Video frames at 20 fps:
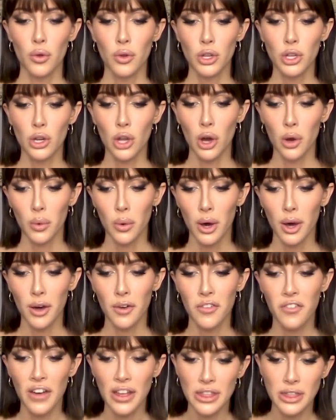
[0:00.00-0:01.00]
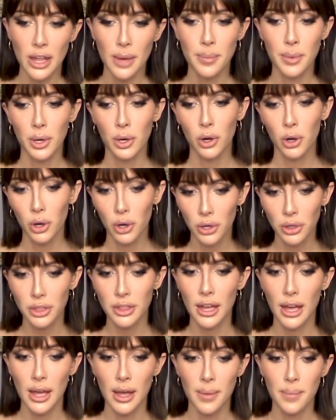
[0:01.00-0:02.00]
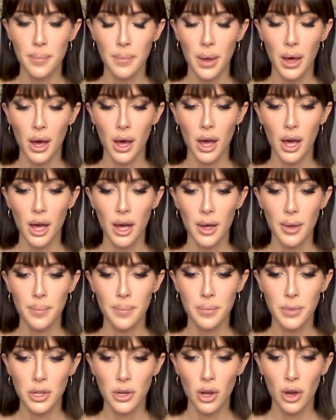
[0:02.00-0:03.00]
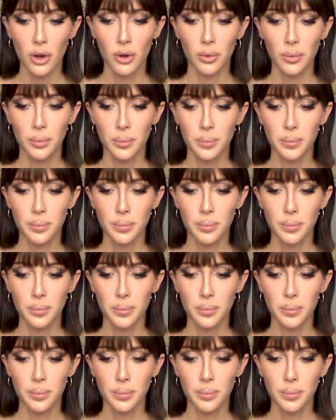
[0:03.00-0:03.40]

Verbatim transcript: you know, offend them or hurt them. Um, you know,